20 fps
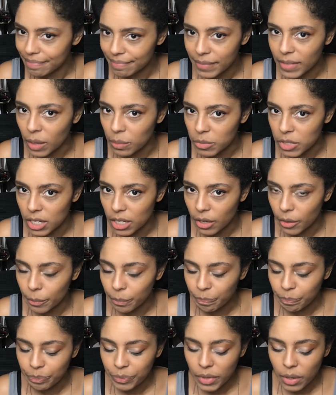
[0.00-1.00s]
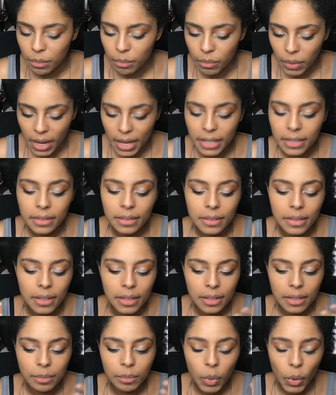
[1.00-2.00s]
Up to you. But
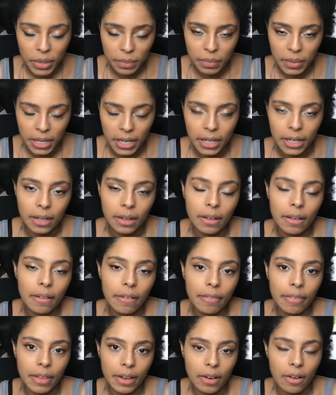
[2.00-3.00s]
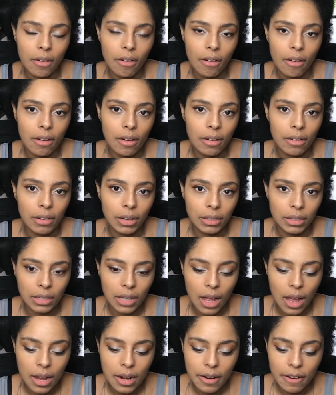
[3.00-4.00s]
point being, there are a
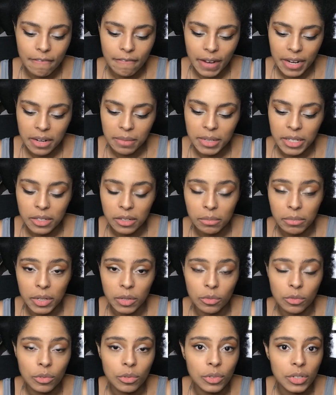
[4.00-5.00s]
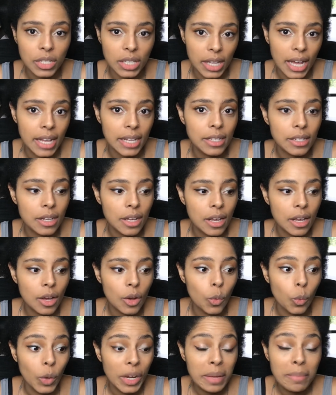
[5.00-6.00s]
lot of vitamins and minerals that
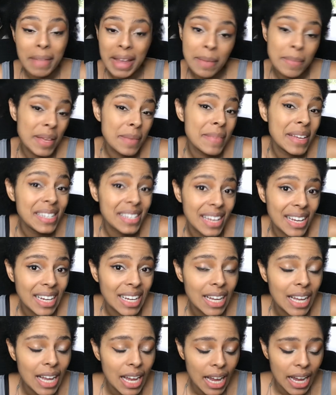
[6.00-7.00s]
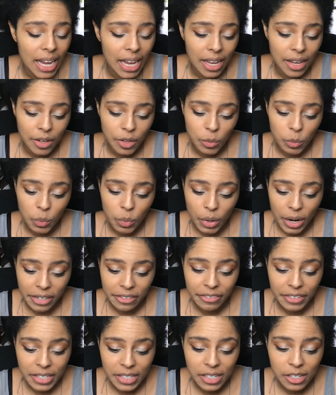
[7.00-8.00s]
we may be missing, and
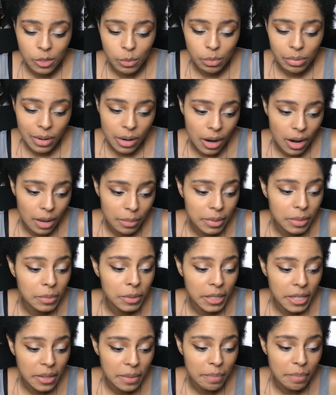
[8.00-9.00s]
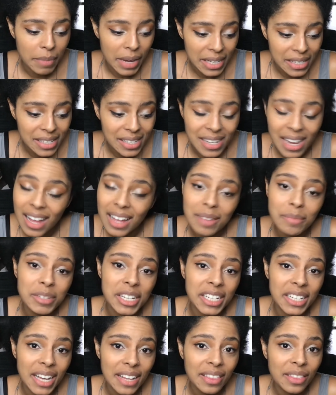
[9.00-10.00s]
breakfast is probably the best time
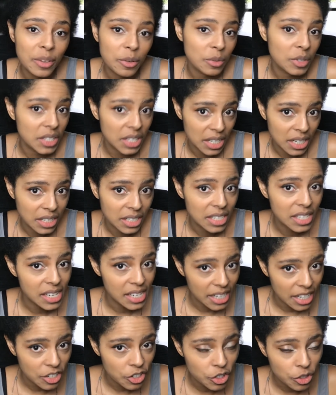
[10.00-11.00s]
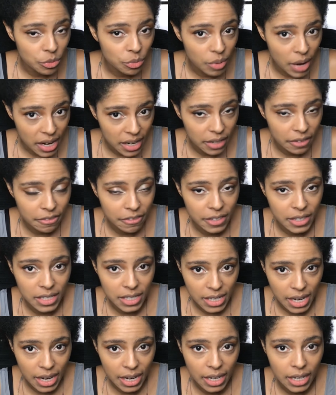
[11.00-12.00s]
to get those things to get you ready for the
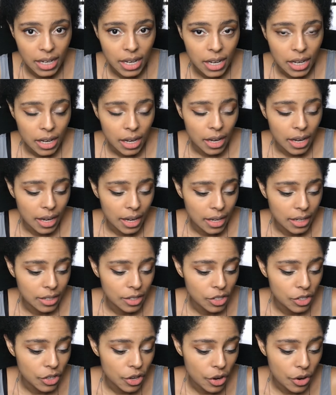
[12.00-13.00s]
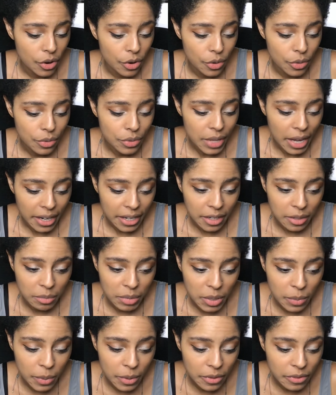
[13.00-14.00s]
day. And so that can
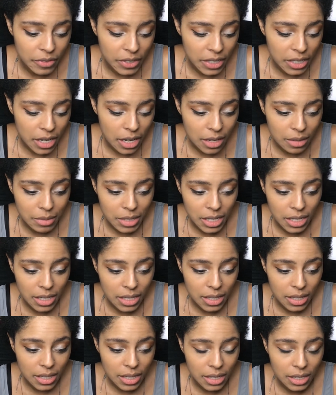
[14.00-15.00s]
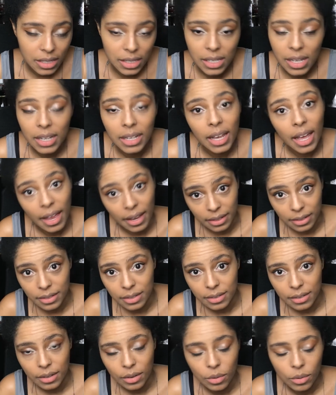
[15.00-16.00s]
be the perfect time to eat things like
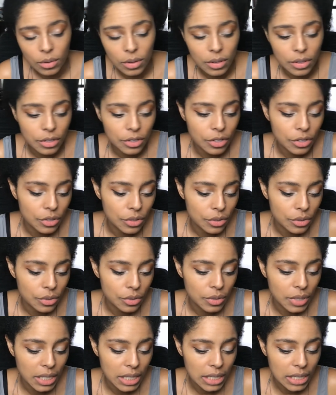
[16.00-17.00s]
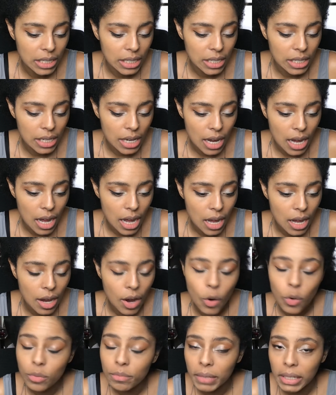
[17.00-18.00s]
eggs, or to eat
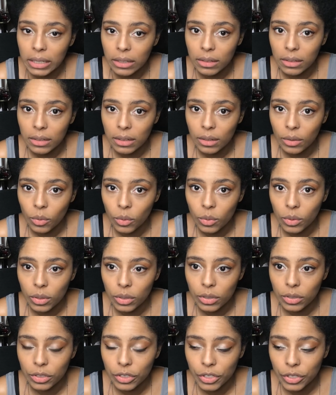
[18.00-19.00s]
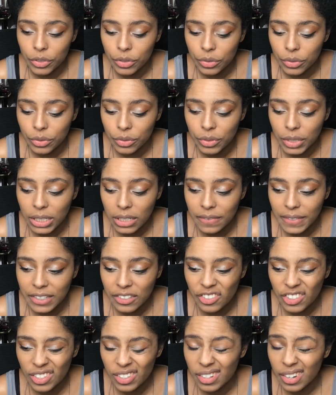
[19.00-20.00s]
oatmeal, or to even
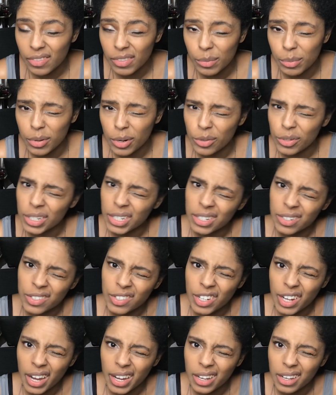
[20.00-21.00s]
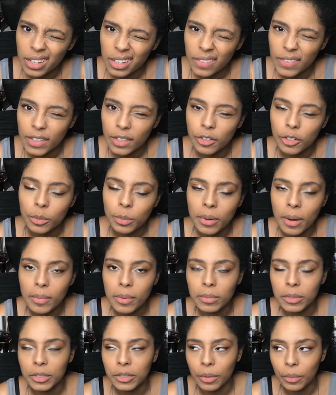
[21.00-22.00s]
just have a protein shake, even though you
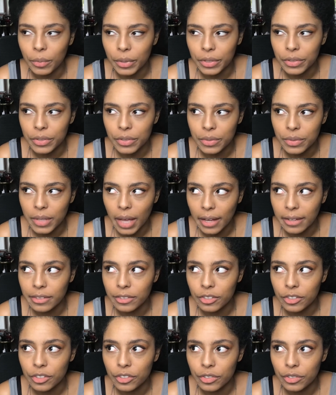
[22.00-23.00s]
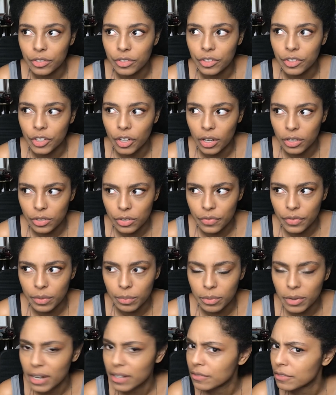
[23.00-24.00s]
probably don't want to do that just for
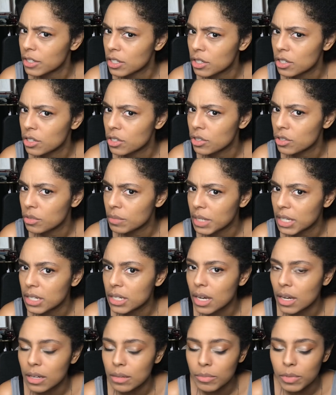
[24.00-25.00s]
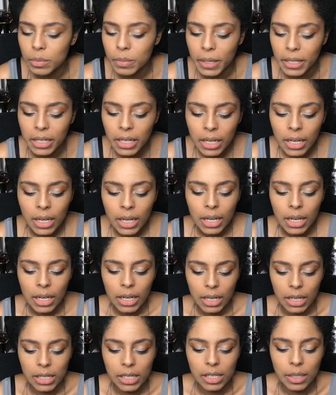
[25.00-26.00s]
breakfast too many times. But
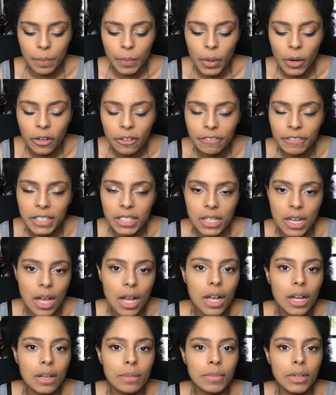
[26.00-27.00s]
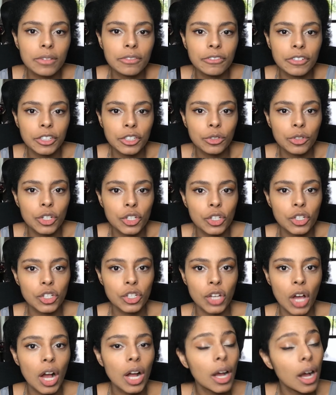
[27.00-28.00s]
it's the perfect time for you to
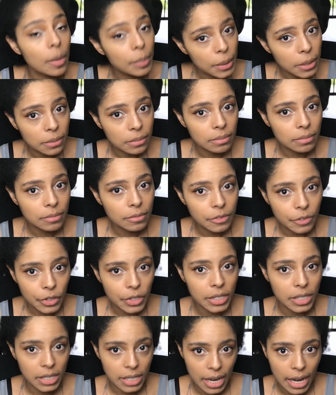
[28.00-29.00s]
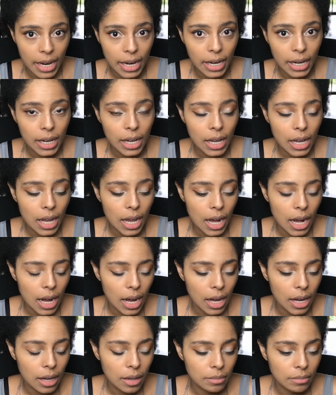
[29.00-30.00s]
stock up for the day
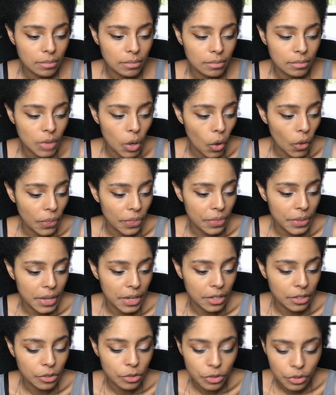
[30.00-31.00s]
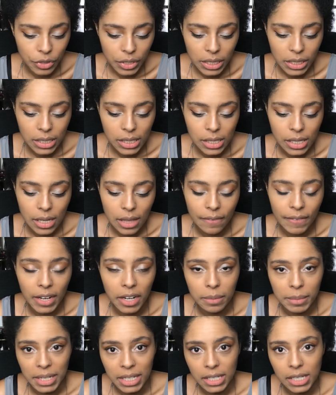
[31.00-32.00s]
on the nutrients and the
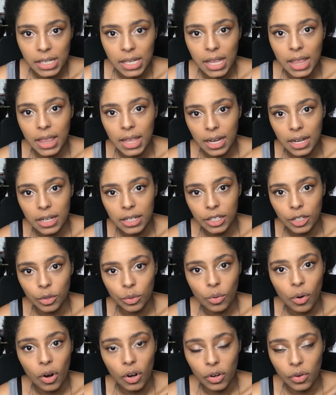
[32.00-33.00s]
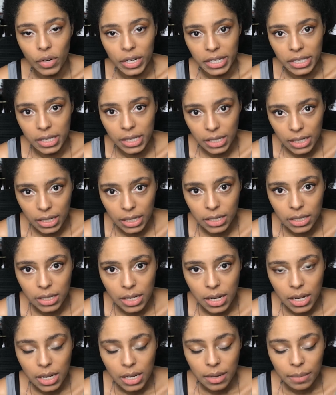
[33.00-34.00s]
vitamins that you are going to need.
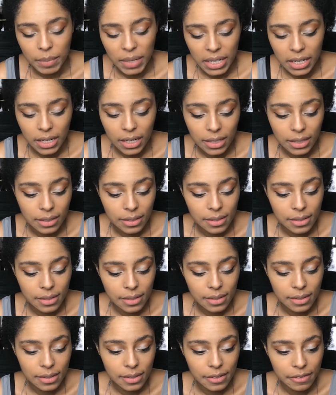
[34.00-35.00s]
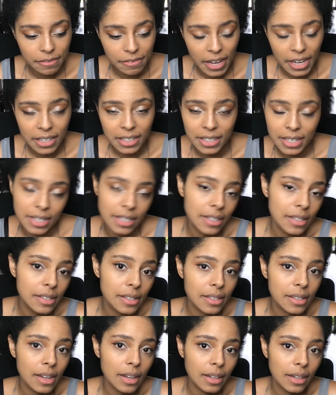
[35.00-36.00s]
Because the fact
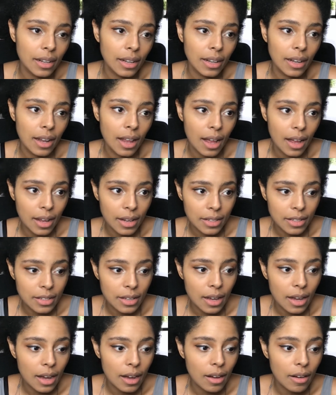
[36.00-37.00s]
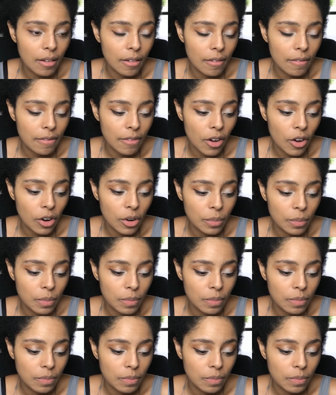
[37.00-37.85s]
is, a lot of our